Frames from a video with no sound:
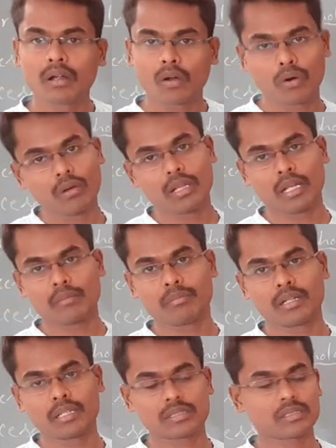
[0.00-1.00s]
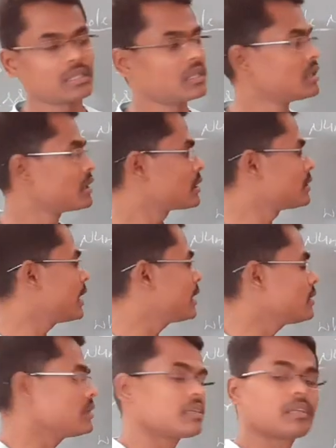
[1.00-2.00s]
whole numbers.
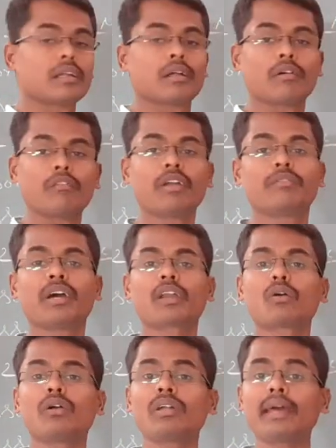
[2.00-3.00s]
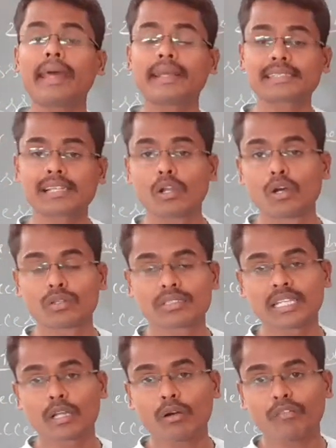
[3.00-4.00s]
Then when we are going to exclude
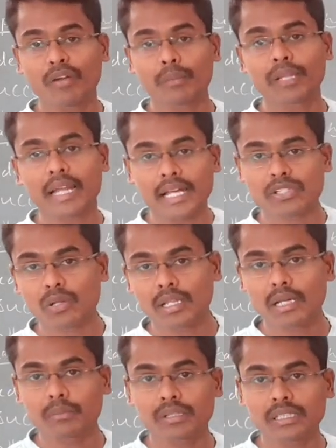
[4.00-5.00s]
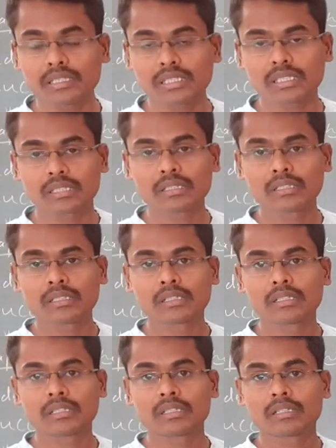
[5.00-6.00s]
0 from the natural numbers,
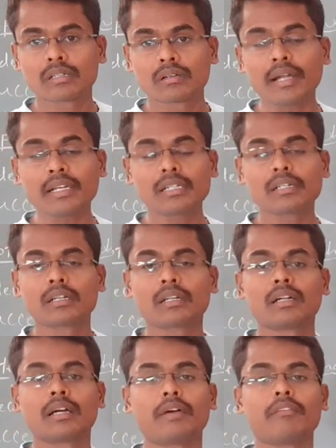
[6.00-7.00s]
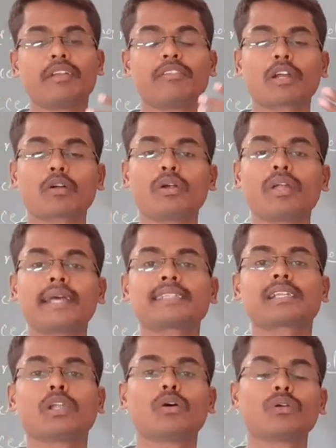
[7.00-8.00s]
right, when we are going to
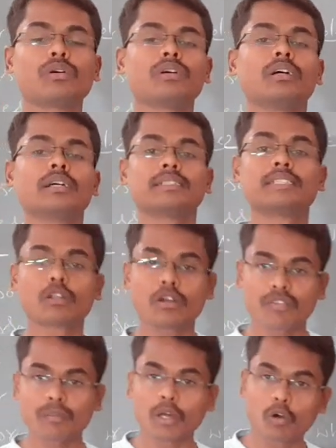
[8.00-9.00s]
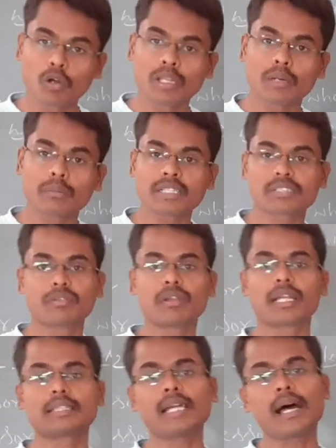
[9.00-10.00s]
exclude 0 from the whole numbers, we
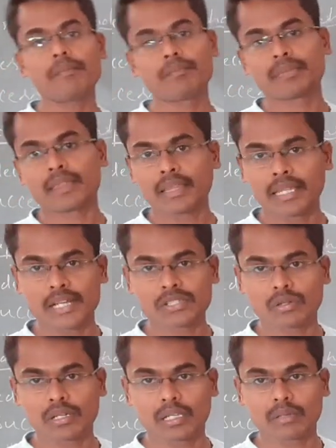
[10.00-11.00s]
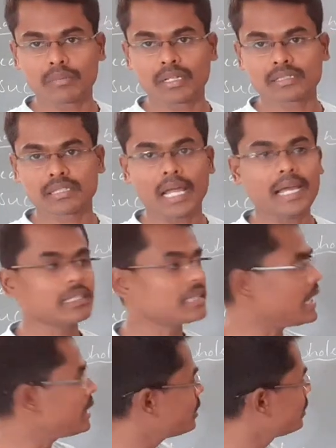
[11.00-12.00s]
will get the natural numbers. Like
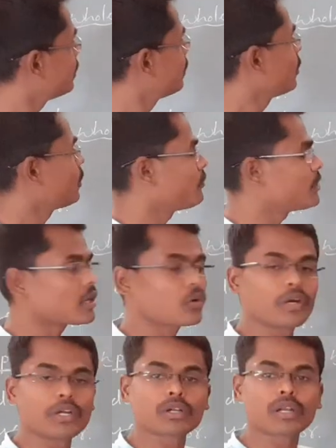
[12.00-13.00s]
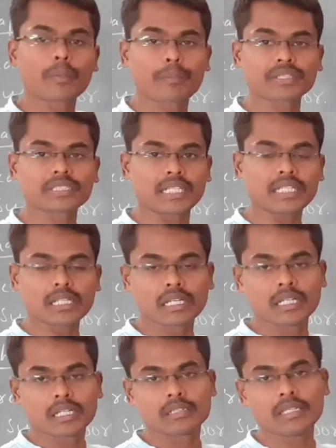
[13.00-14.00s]
that we are going to
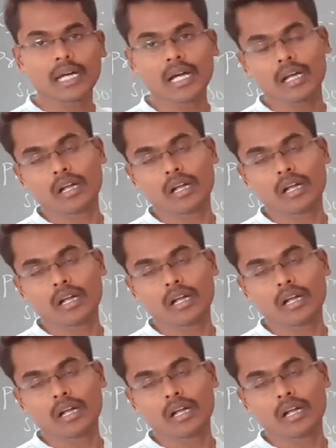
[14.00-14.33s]
represent the